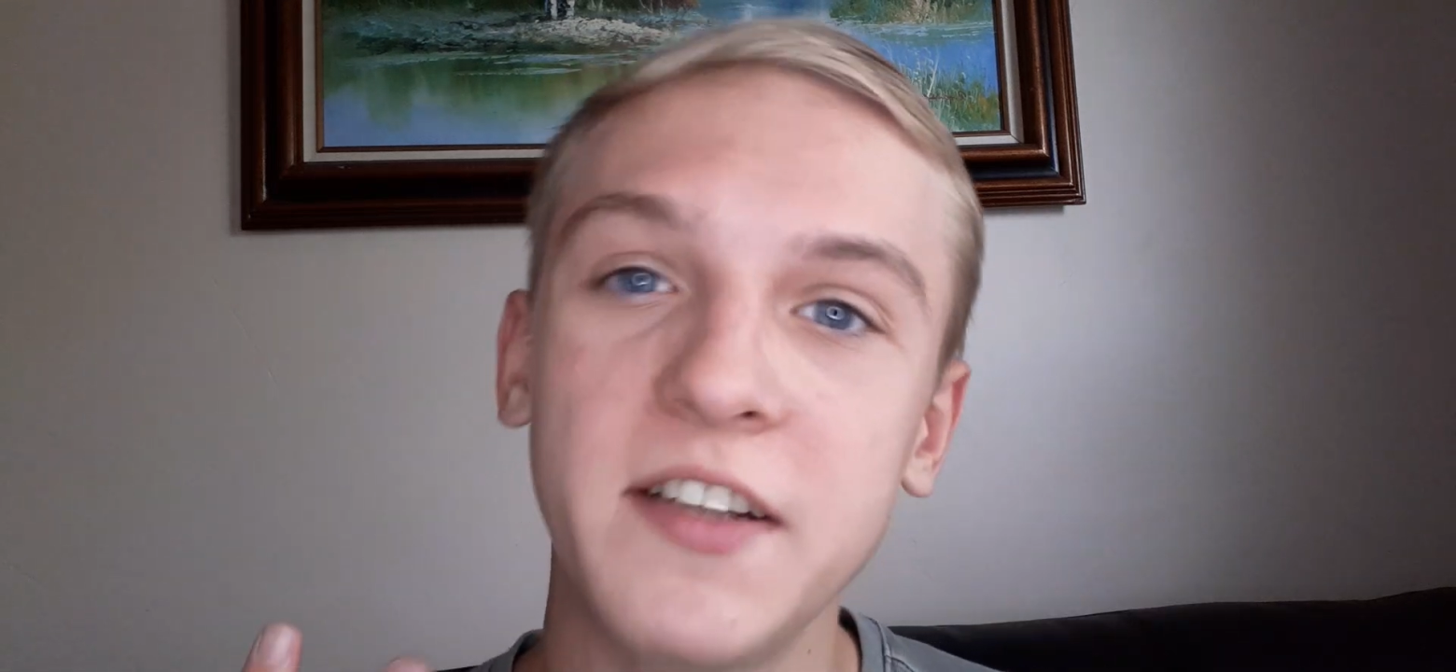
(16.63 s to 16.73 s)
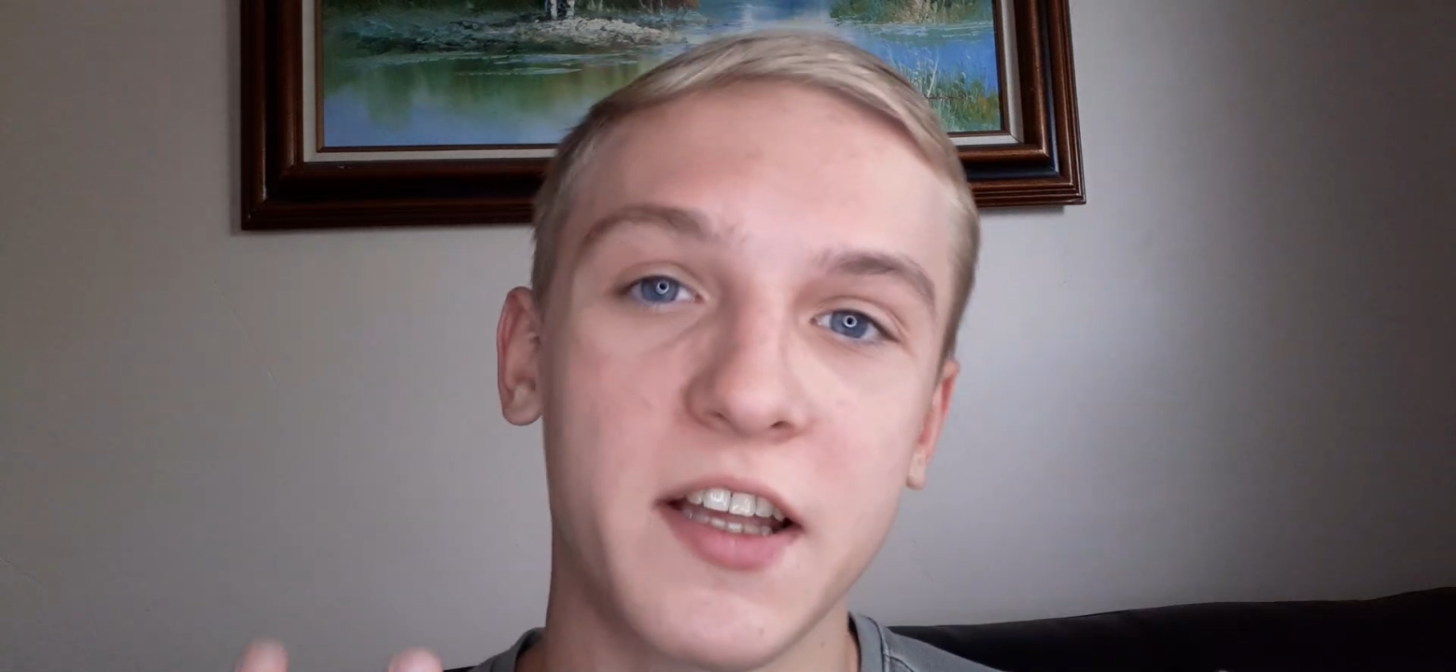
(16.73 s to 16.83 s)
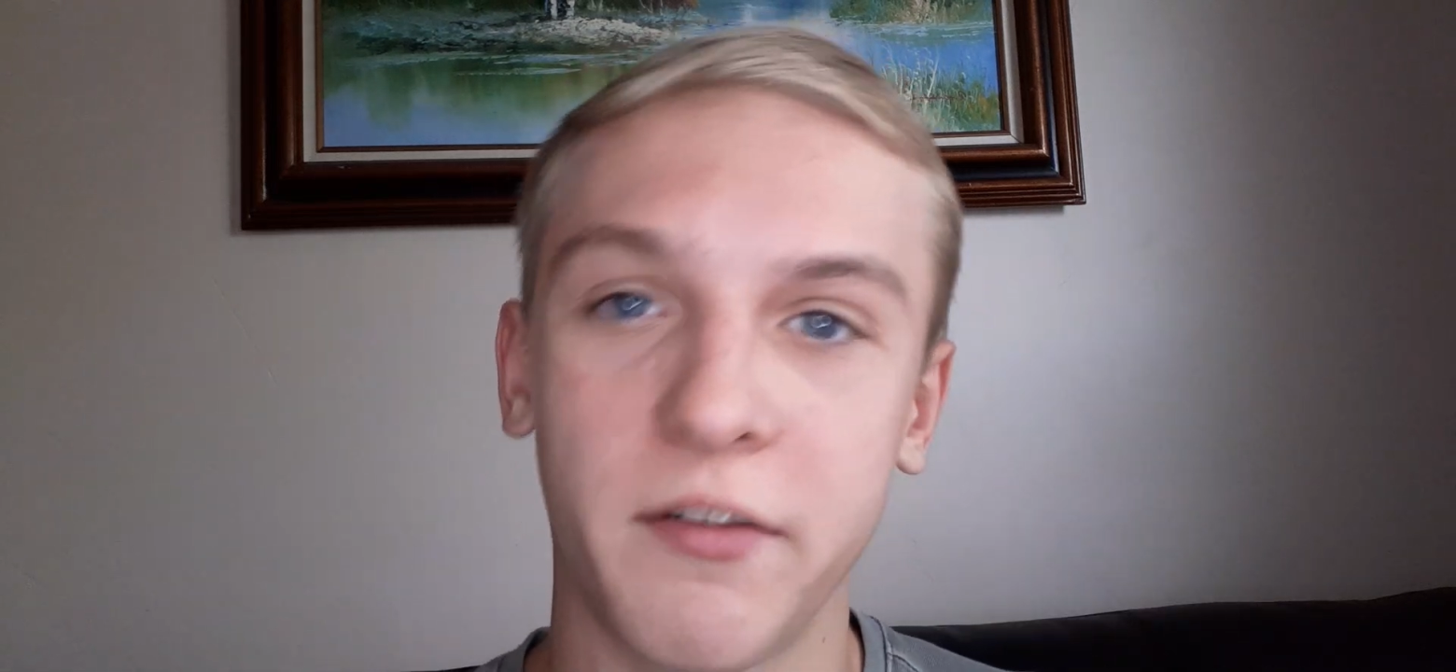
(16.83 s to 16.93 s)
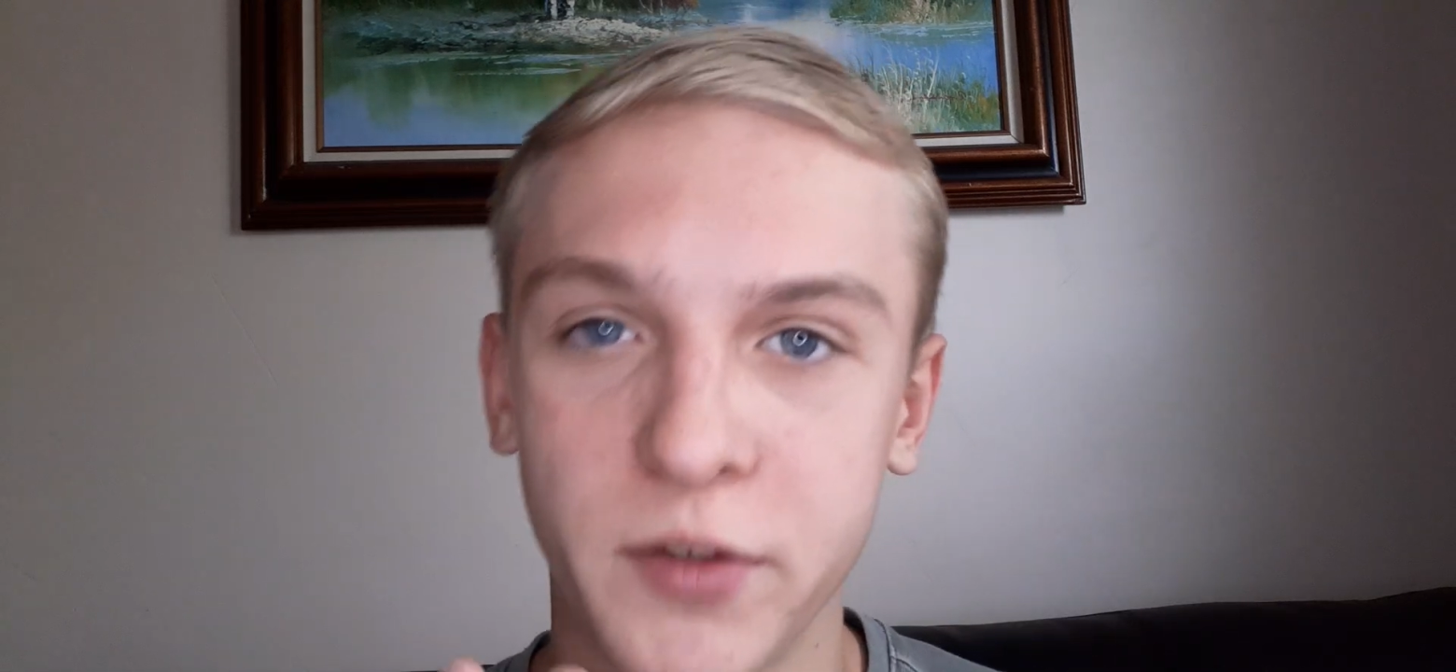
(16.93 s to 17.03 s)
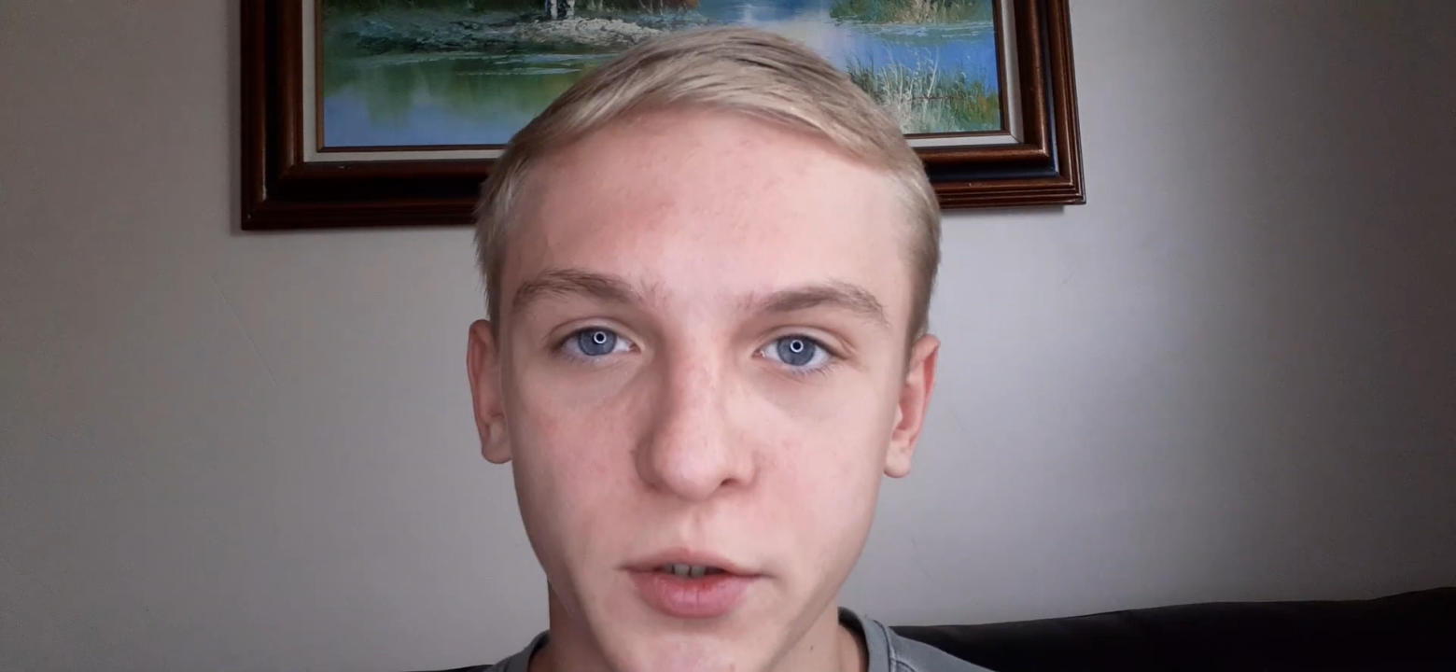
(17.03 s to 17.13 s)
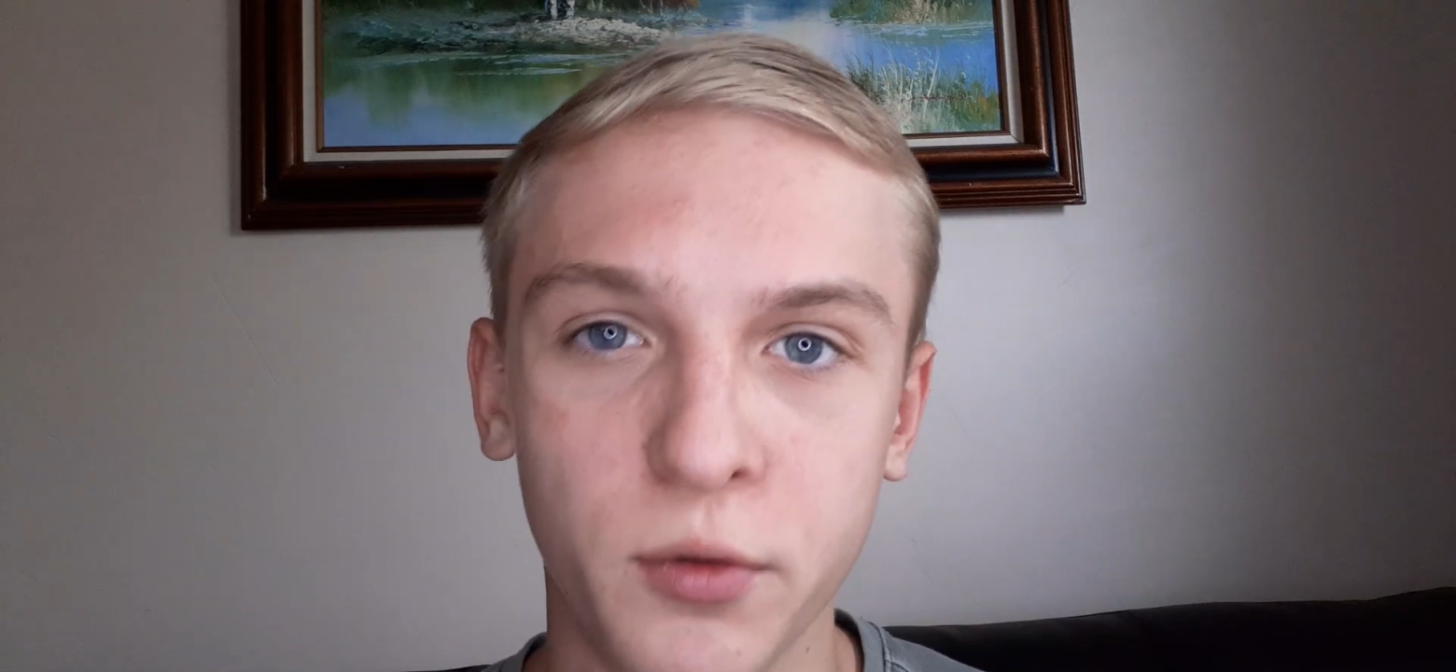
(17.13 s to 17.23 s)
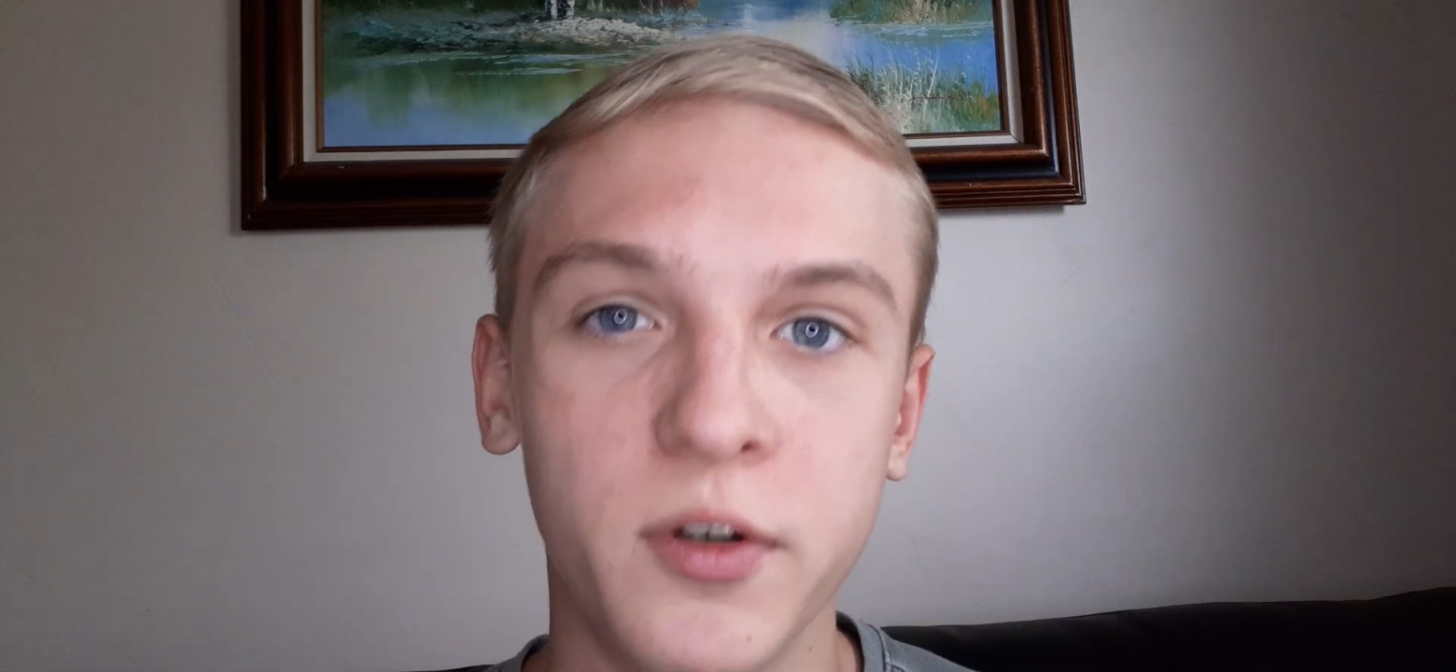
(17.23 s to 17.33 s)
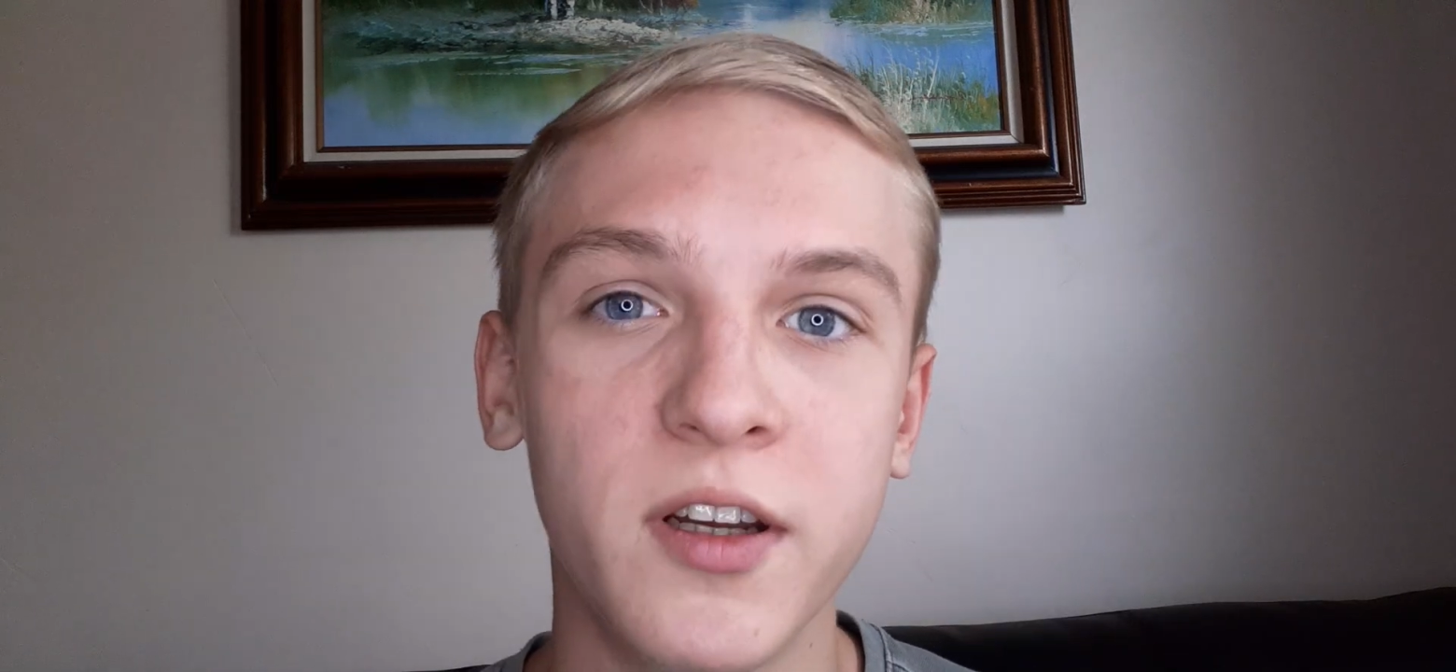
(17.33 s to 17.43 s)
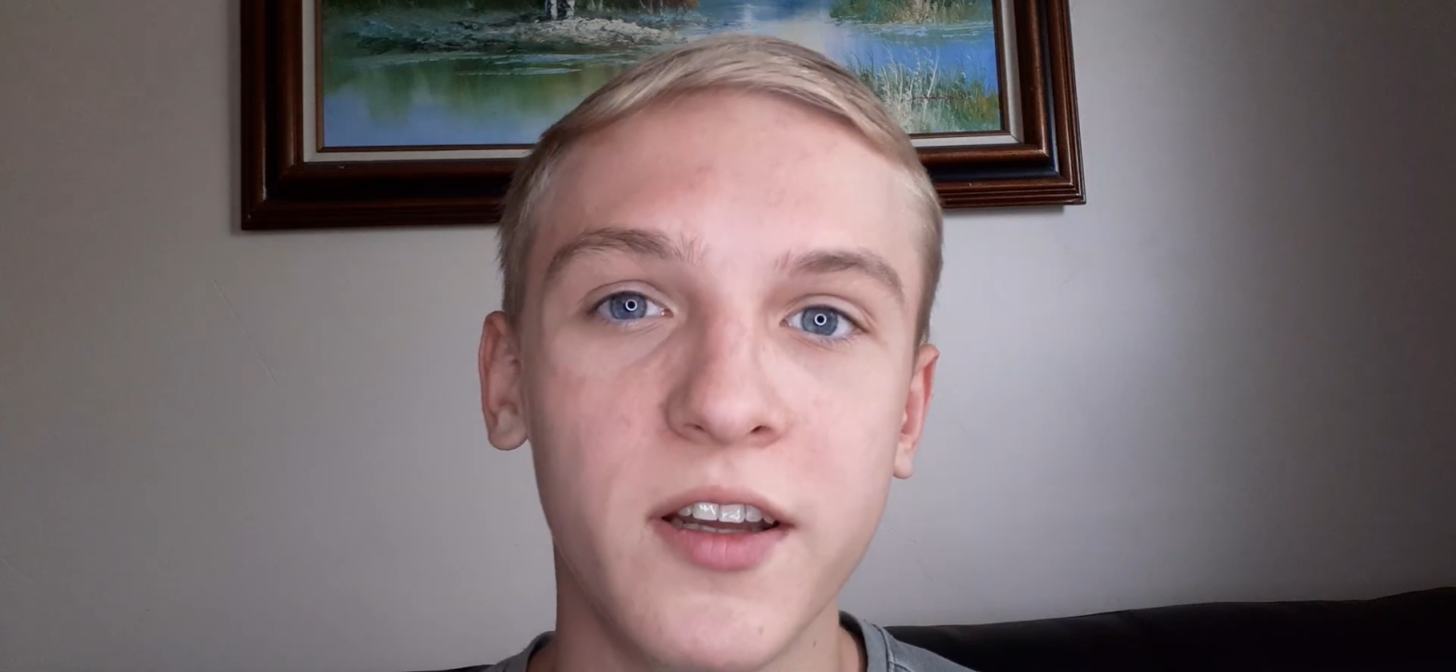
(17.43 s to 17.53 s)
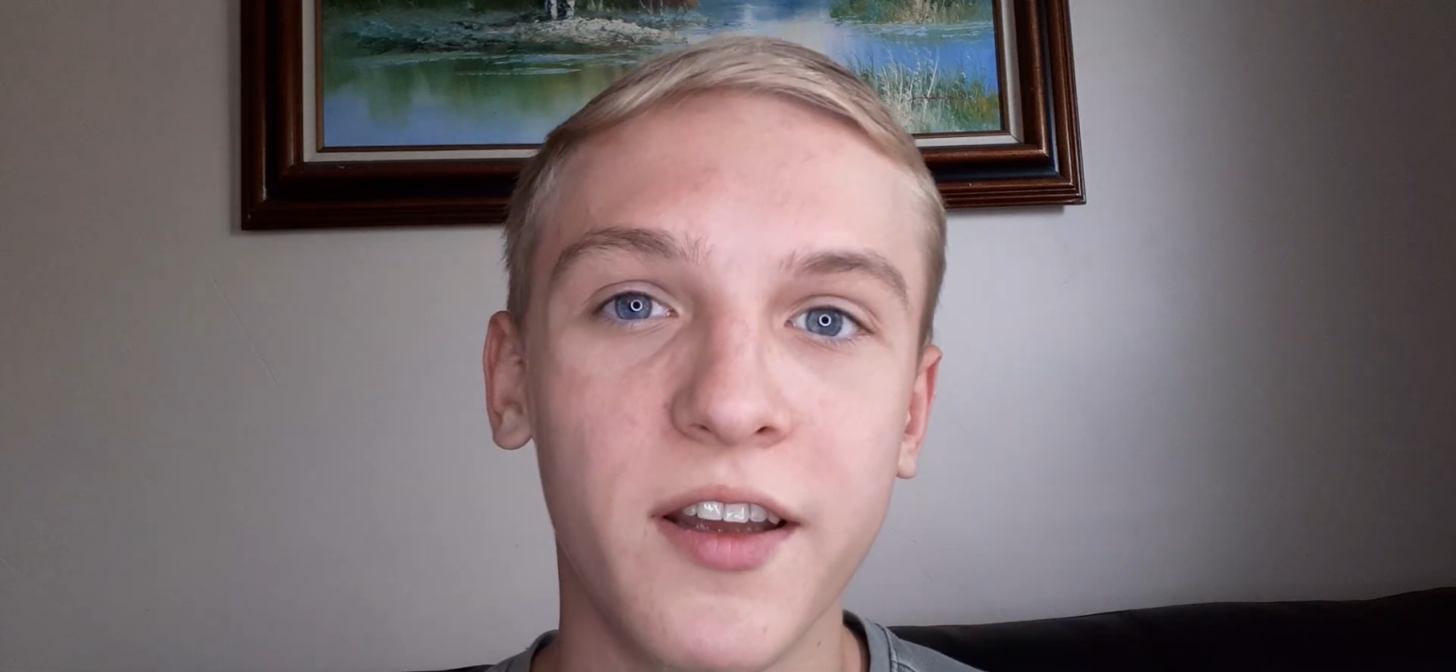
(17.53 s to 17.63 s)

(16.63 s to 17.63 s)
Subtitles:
out of tune.